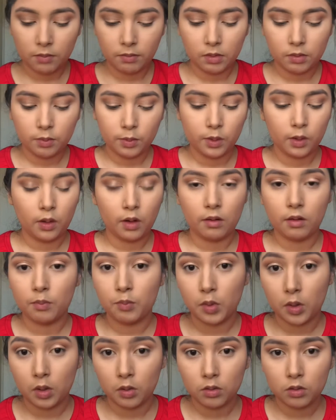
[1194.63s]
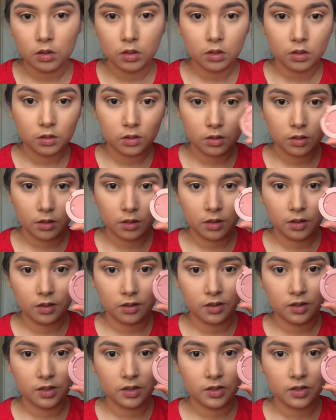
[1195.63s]
I'm gonna be, I broke
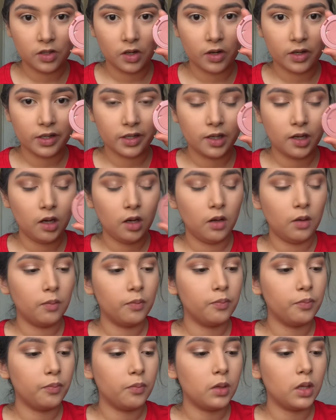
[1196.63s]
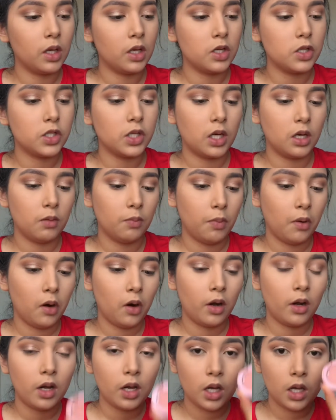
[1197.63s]
the Tarte blush in
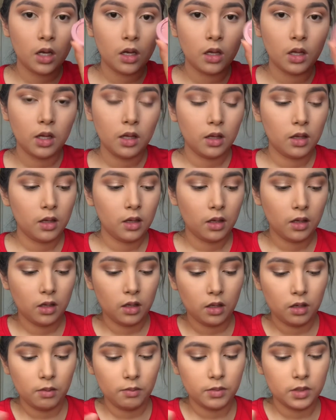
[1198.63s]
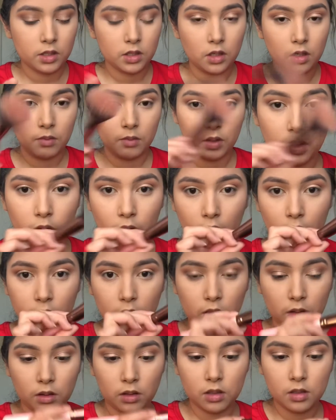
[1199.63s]
Party, and I'm just gonna
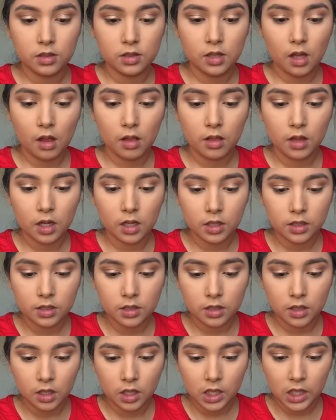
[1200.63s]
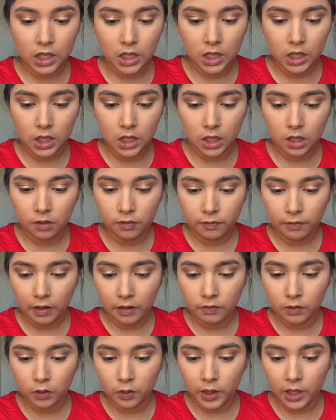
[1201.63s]
grabbing this Luxie
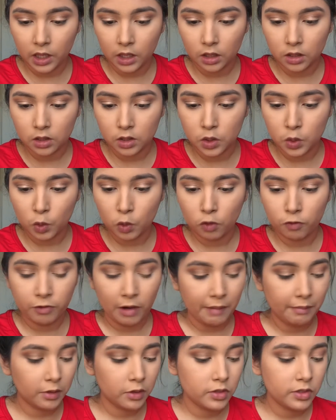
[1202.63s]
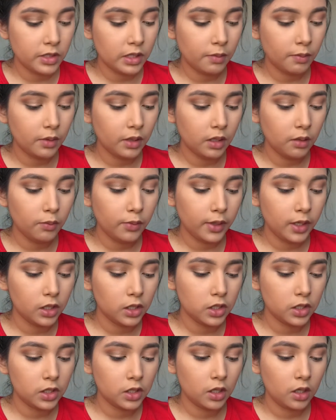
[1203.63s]
508 dual fiber stippling
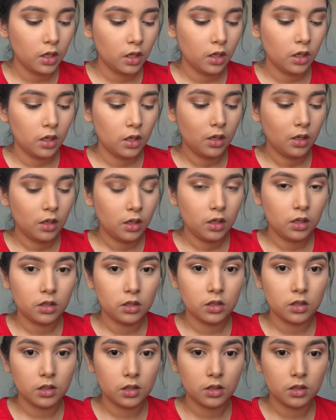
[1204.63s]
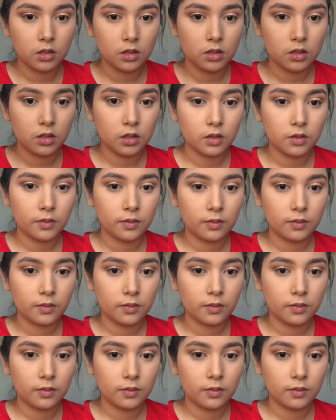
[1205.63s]
brush and just